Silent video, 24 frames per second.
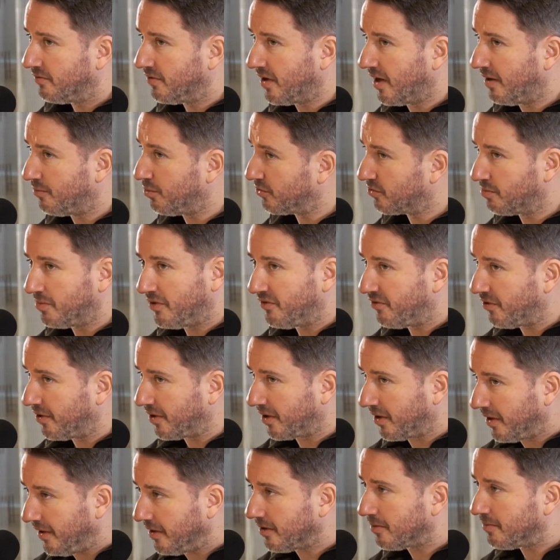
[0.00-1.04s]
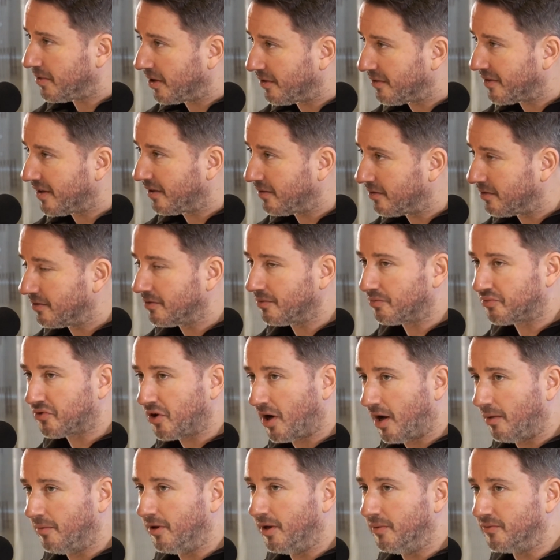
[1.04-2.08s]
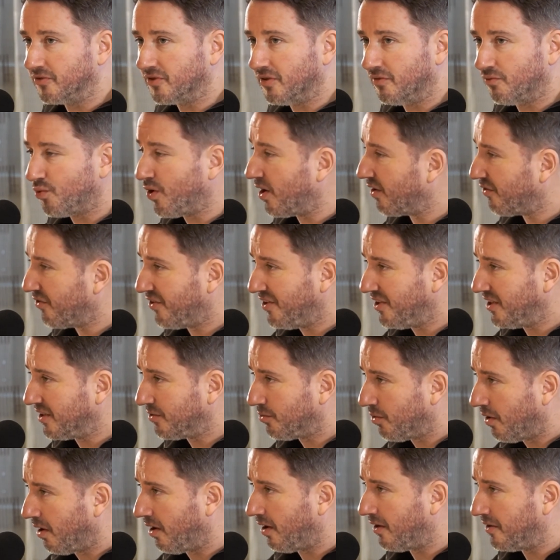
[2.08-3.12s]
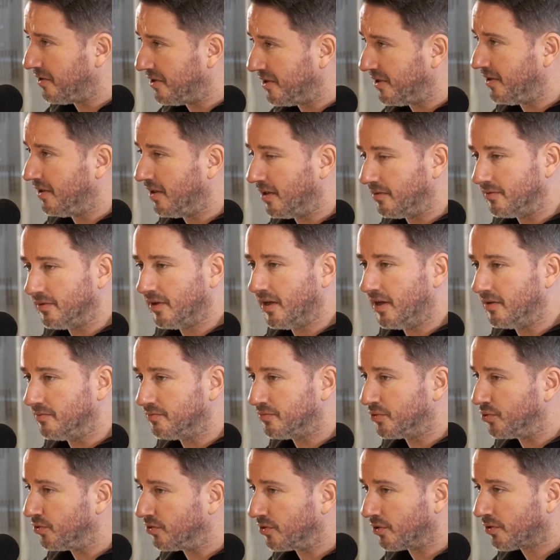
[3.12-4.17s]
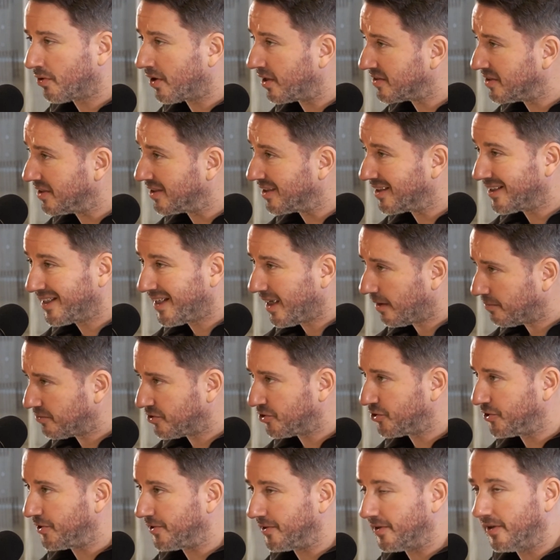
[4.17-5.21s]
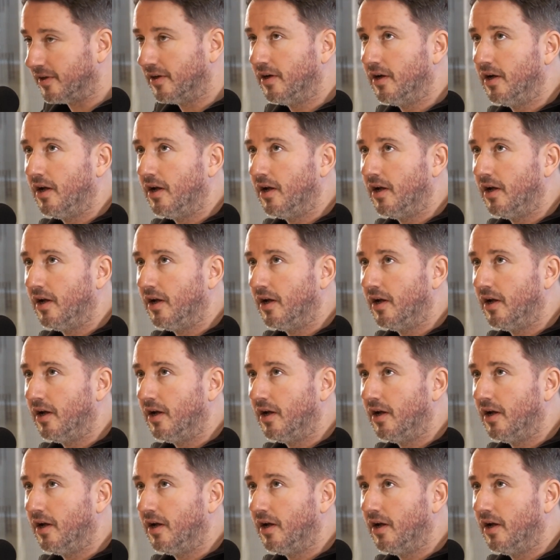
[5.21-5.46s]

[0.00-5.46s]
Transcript: I want to be very clear about that, problems of wealth inequality and plutocratic capture.